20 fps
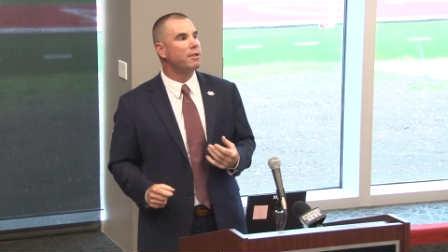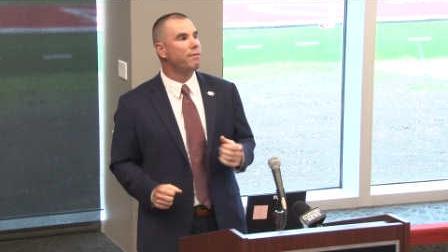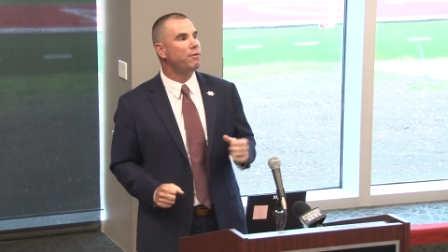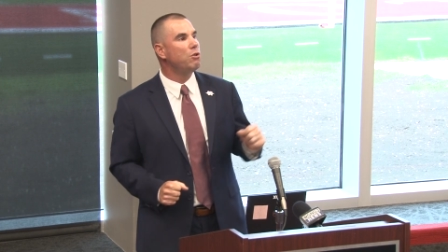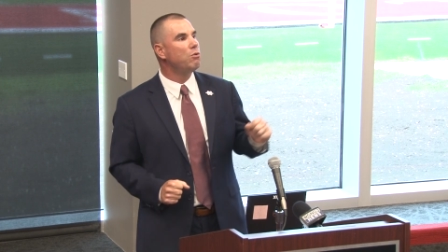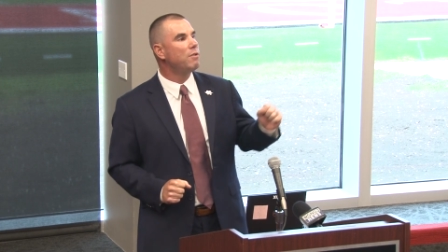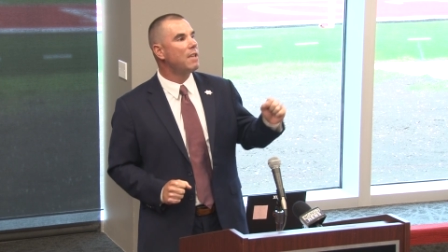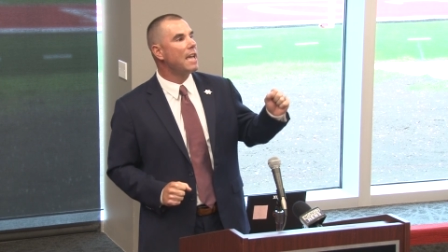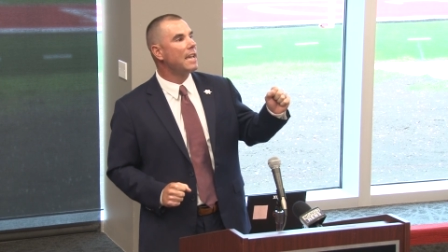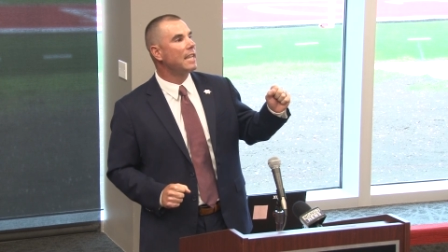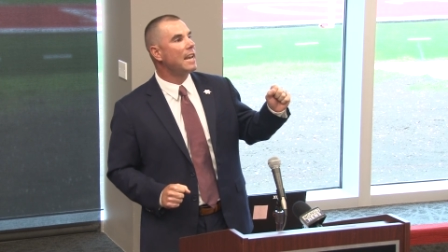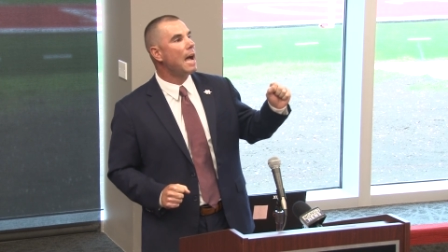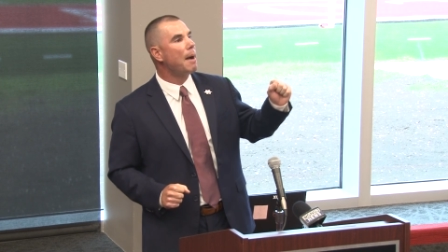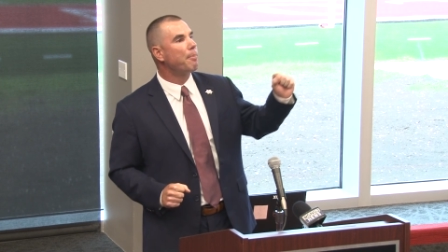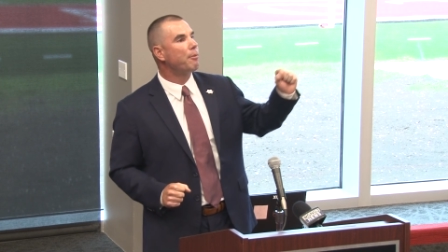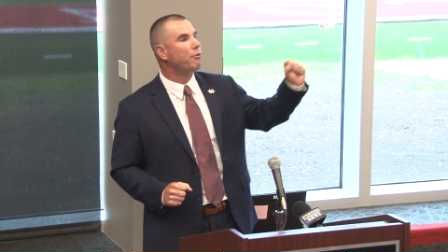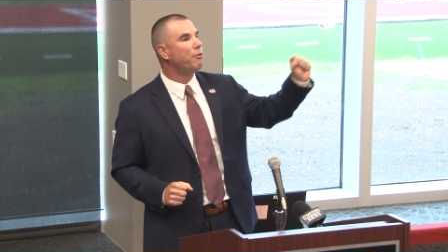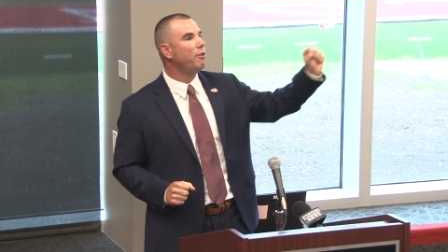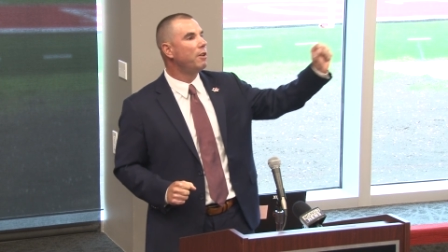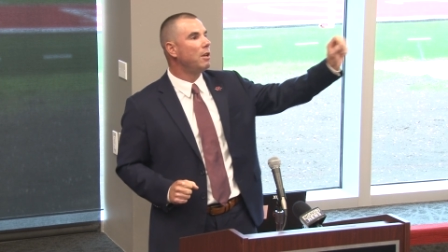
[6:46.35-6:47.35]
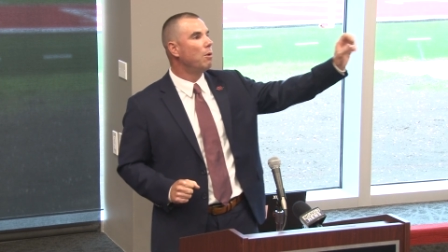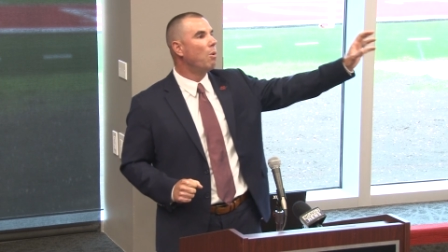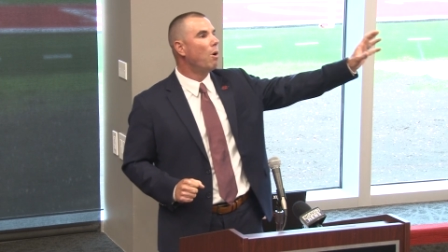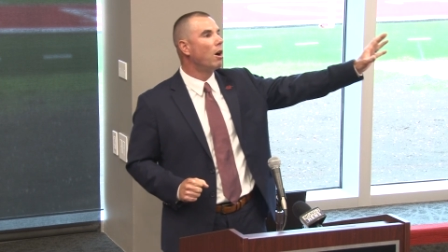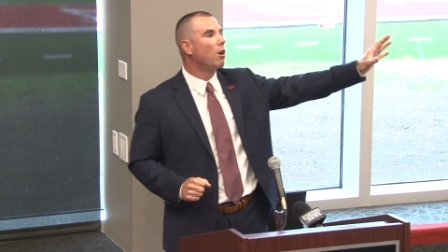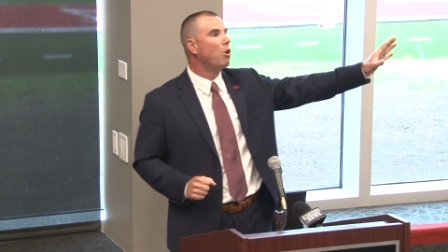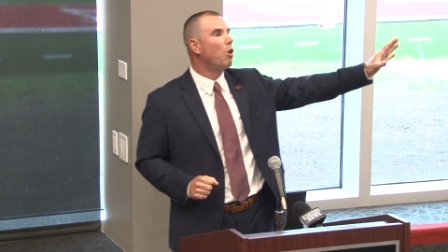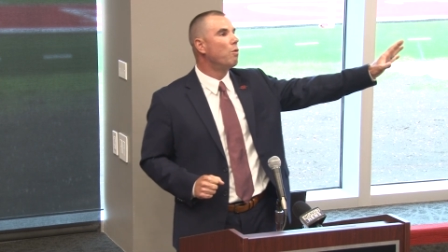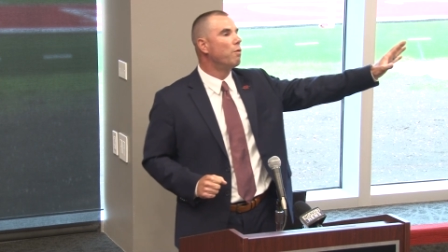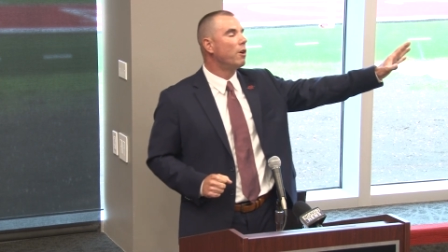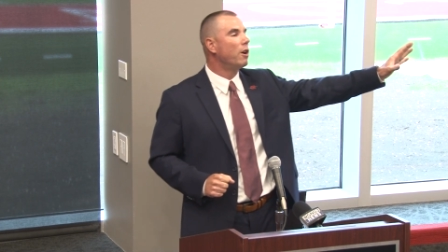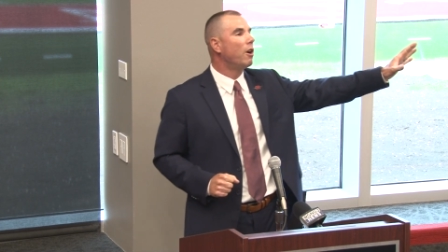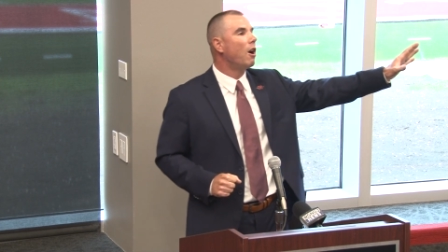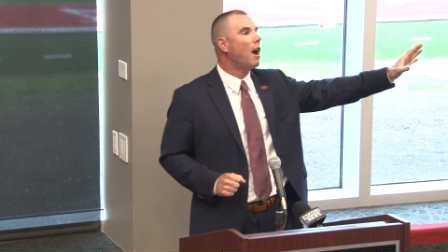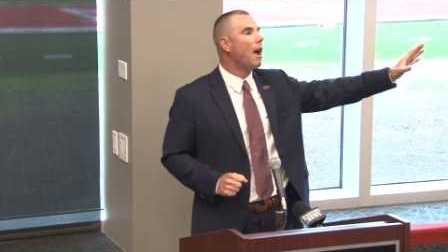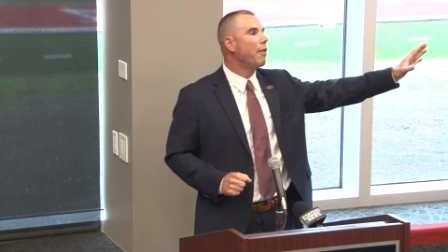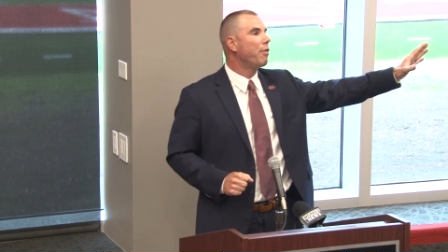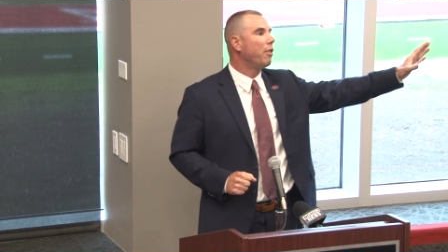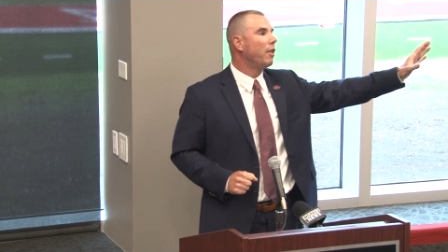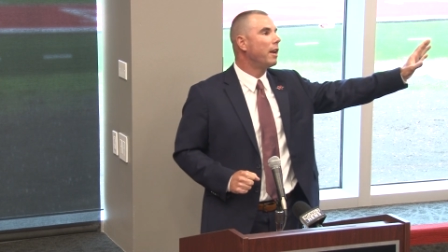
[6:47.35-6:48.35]
If you take an opportunity walk over in our
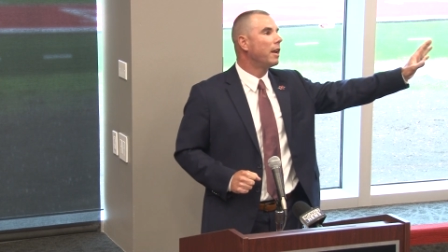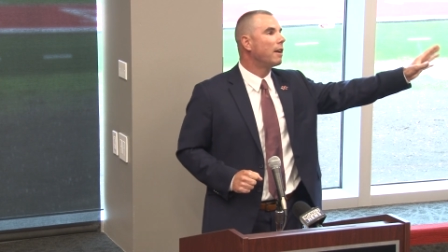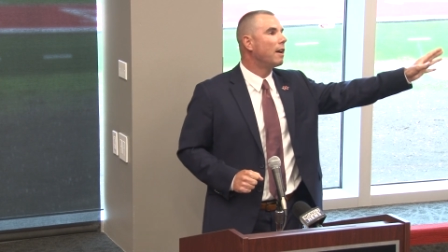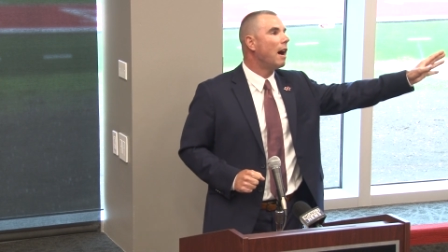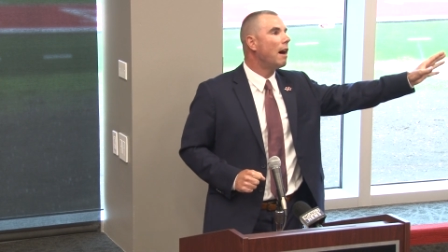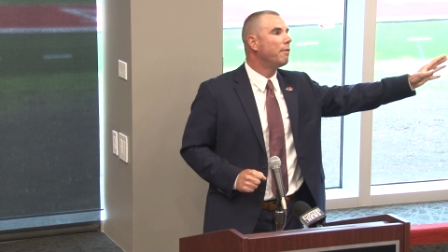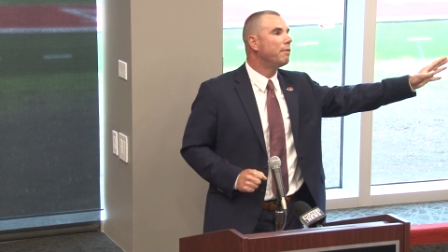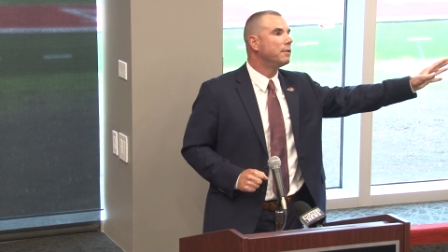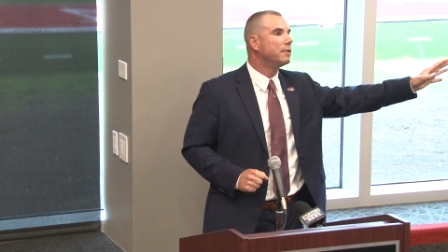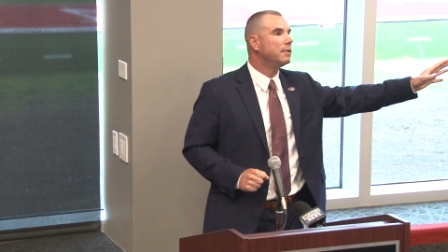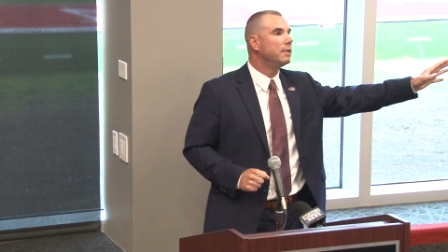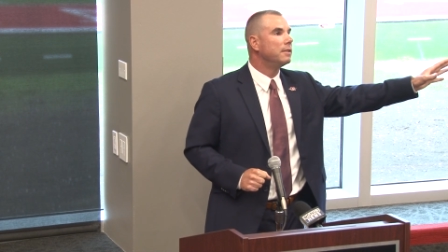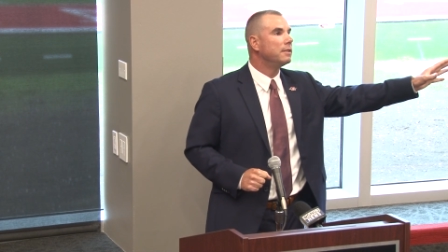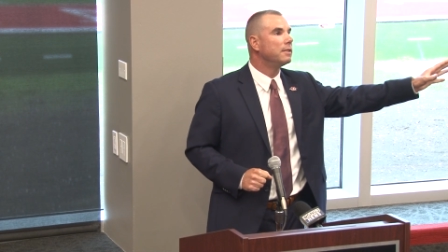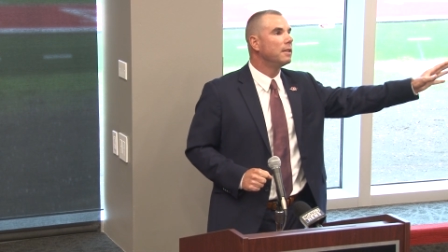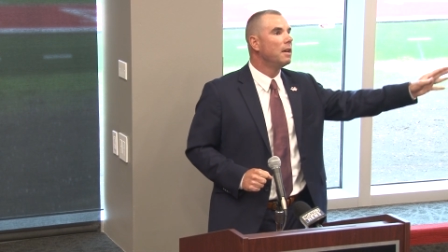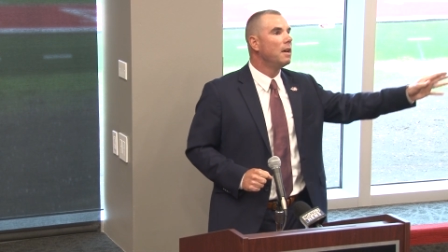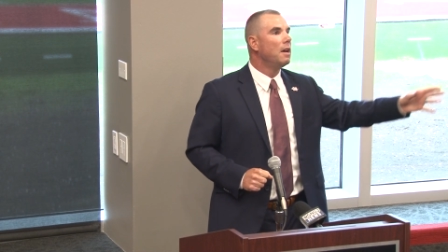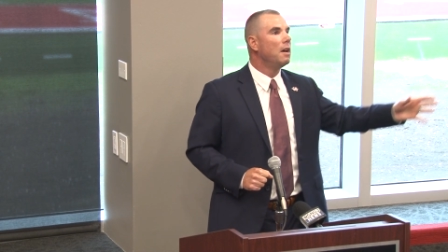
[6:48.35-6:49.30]
athletic offices,